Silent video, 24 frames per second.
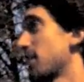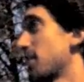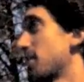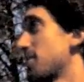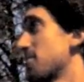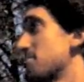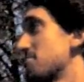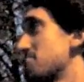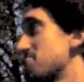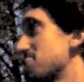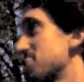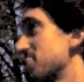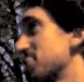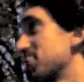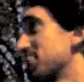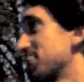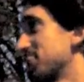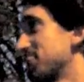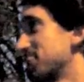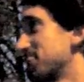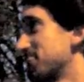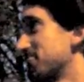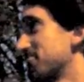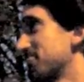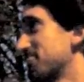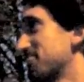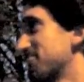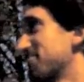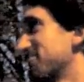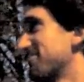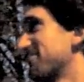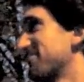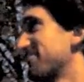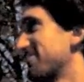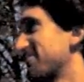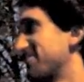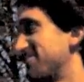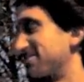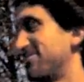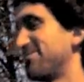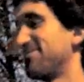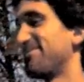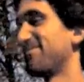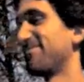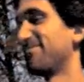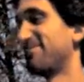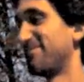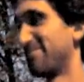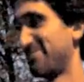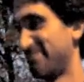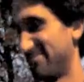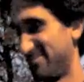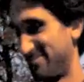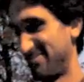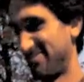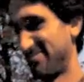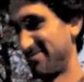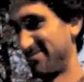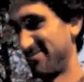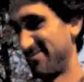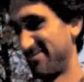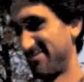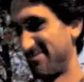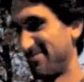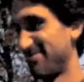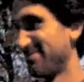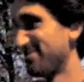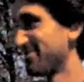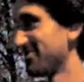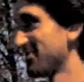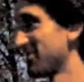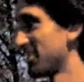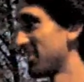that it was a wonderful interview. I thank you